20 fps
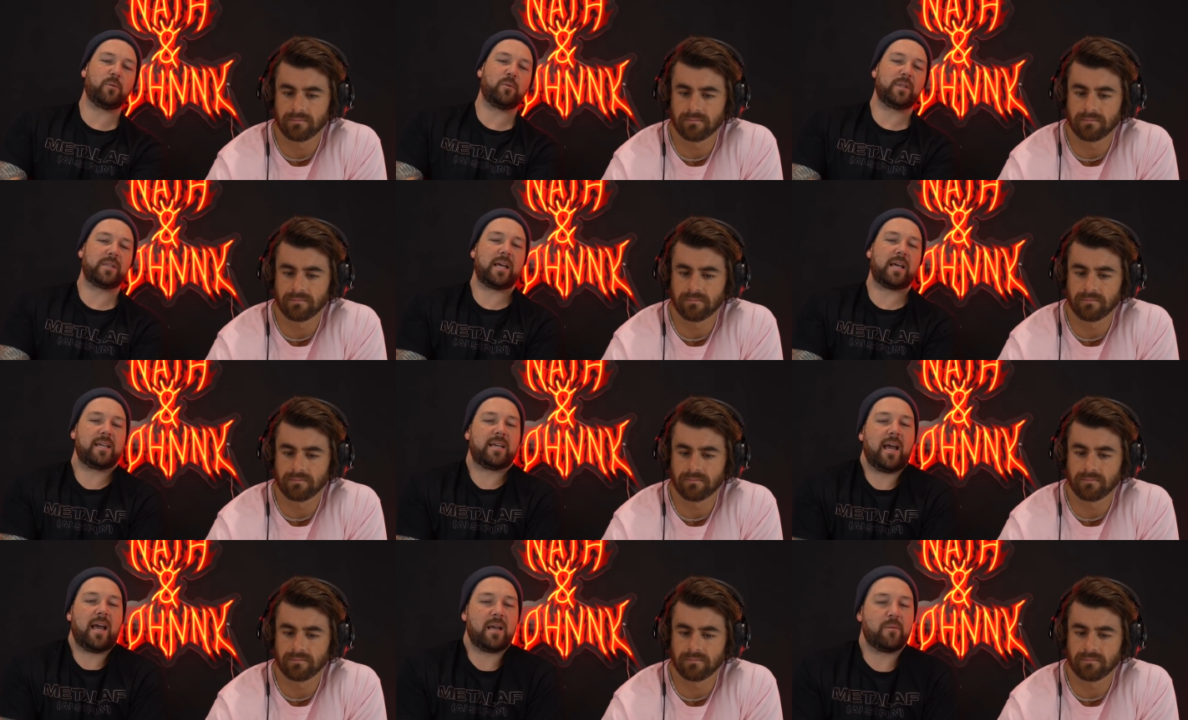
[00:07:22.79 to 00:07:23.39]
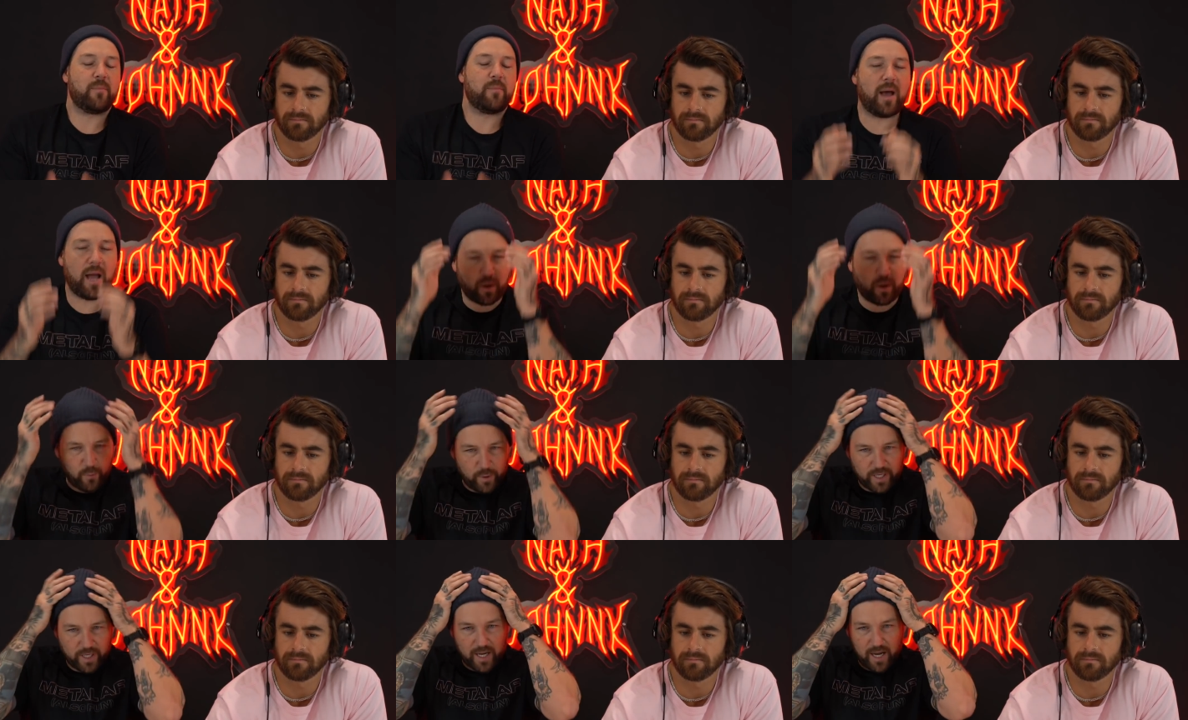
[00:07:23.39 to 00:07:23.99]
Speaker 1: when they came
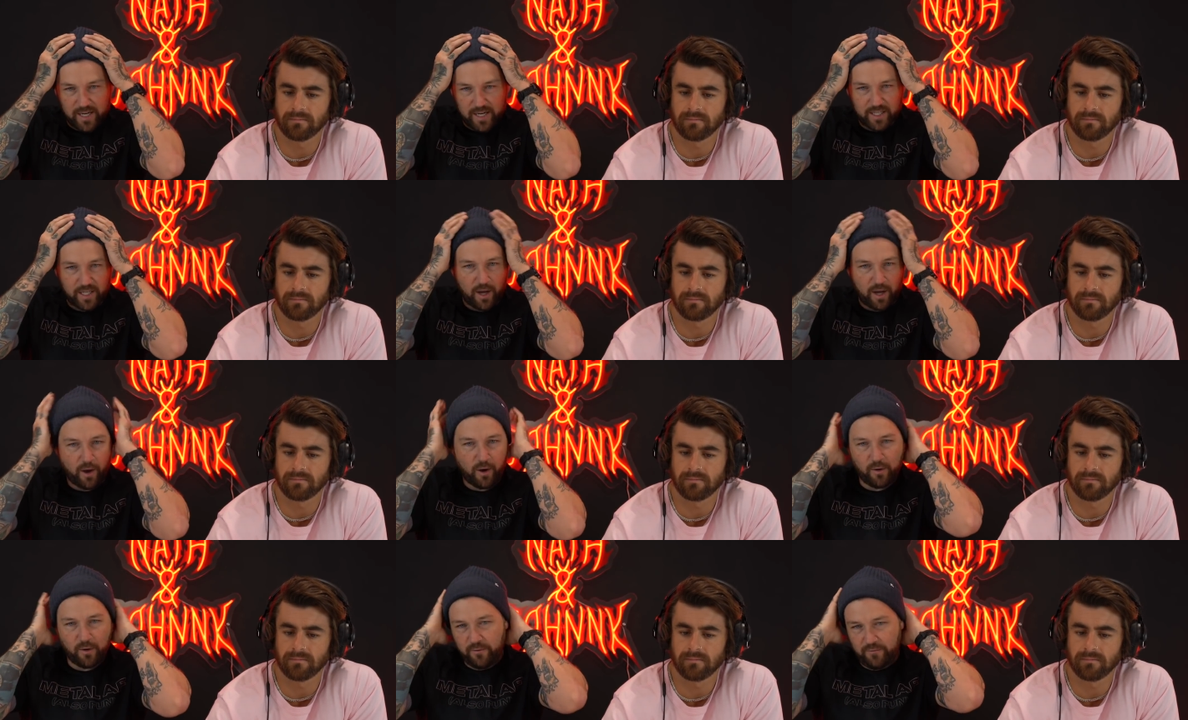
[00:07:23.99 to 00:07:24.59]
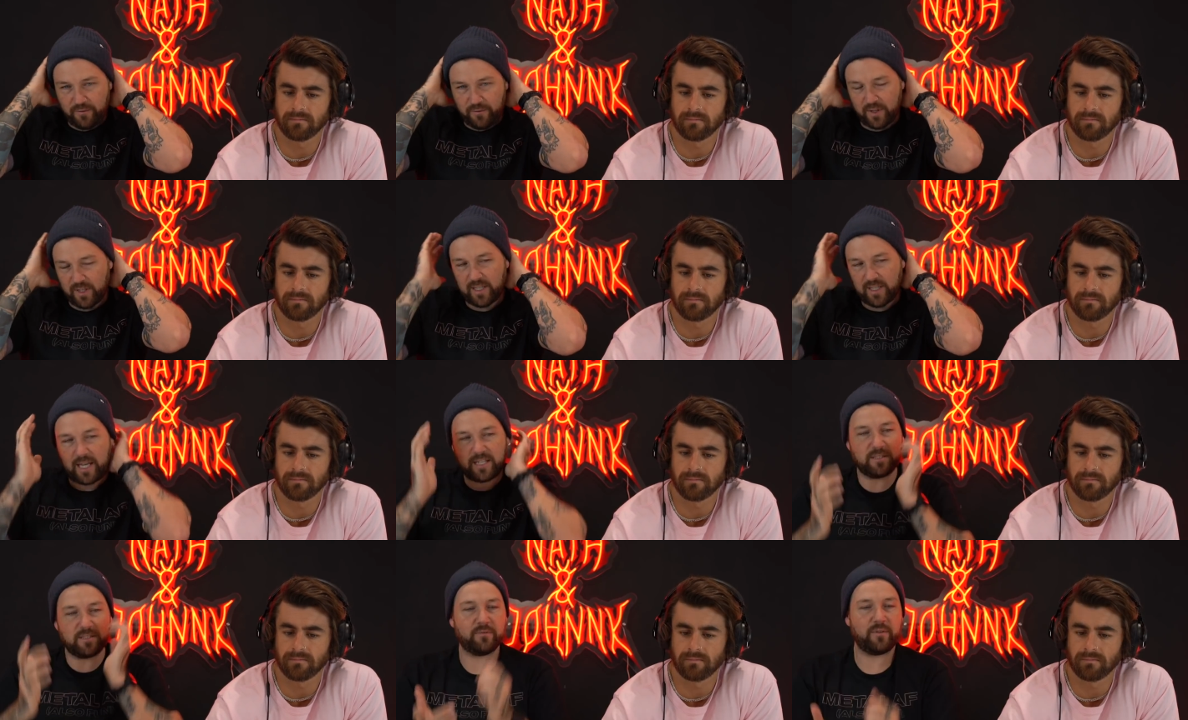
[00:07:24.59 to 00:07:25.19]
back, were going to go for
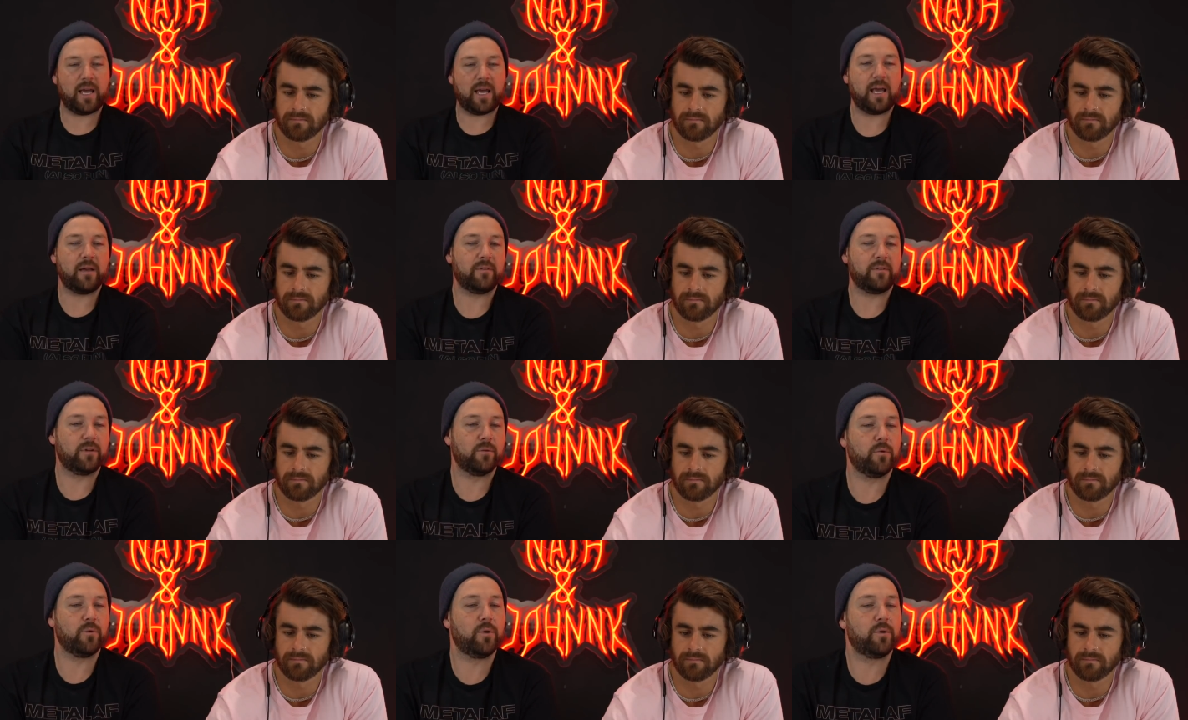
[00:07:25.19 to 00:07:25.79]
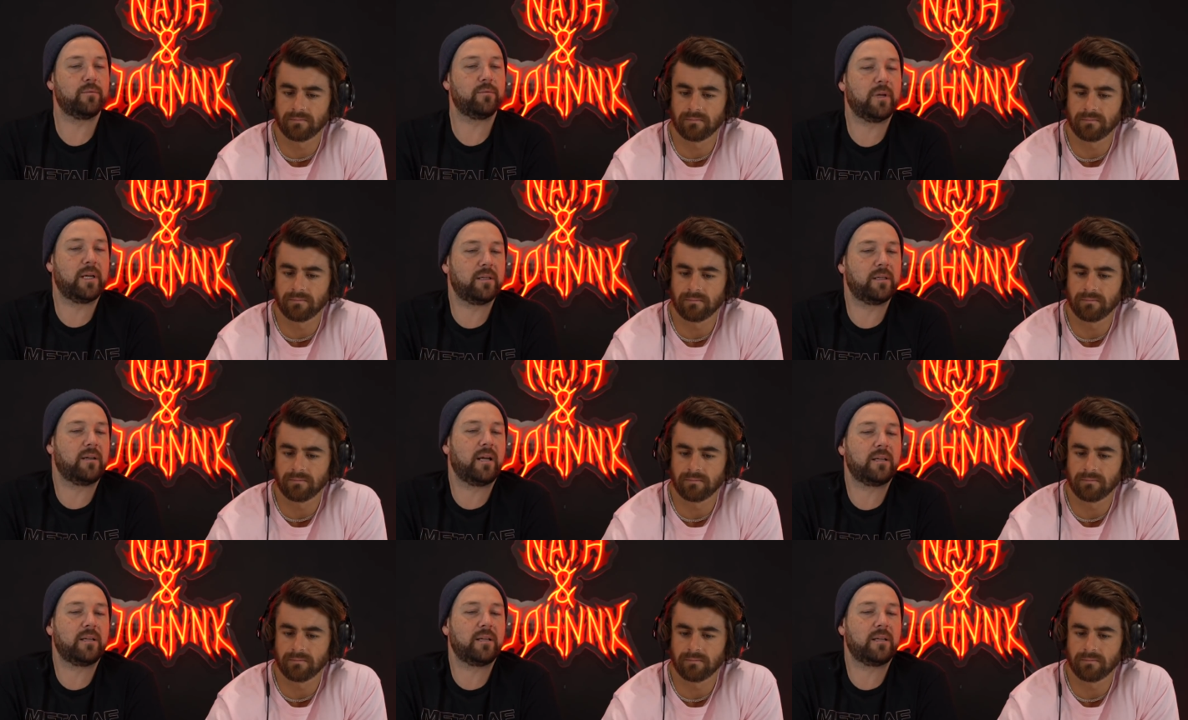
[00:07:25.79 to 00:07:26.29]
less of a heavy route and,